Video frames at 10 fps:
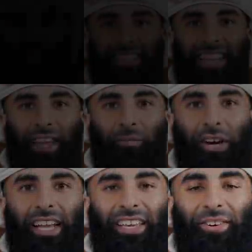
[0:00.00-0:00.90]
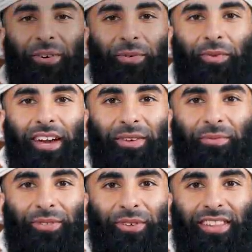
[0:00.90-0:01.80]
Assalamu alaikum wa
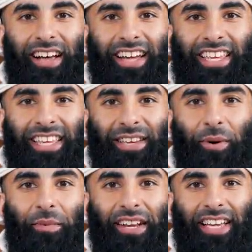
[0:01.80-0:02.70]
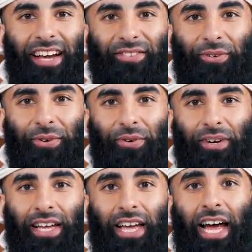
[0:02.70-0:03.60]
rahmatullahi wa barakatuhu.
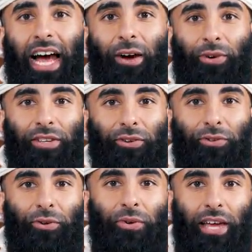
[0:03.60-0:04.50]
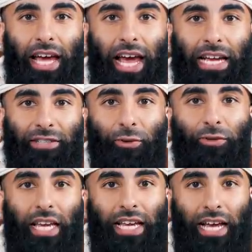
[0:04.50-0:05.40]
How can you do a two
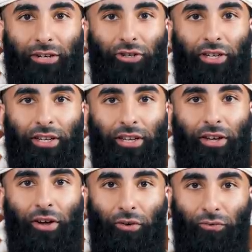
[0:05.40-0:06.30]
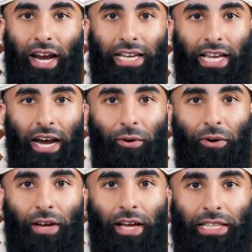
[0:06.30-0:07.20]
second action right now
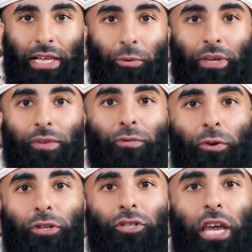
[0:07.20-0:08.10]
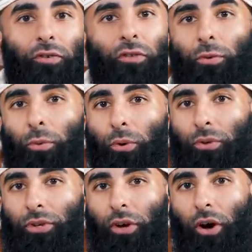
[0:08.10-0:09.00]
that will give you a share of the
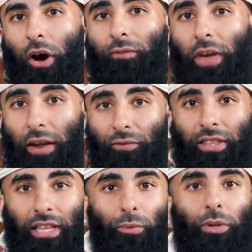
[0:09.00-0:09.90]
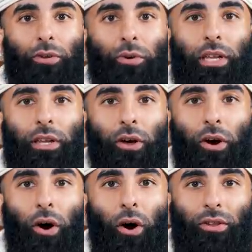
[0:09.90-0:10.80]
reward of everything we're doing
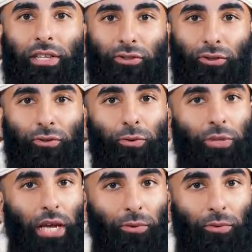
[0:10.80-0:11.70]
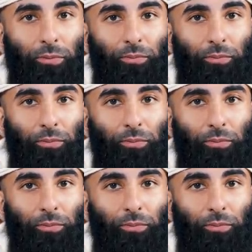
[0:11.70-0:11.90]
on this YouTube channel?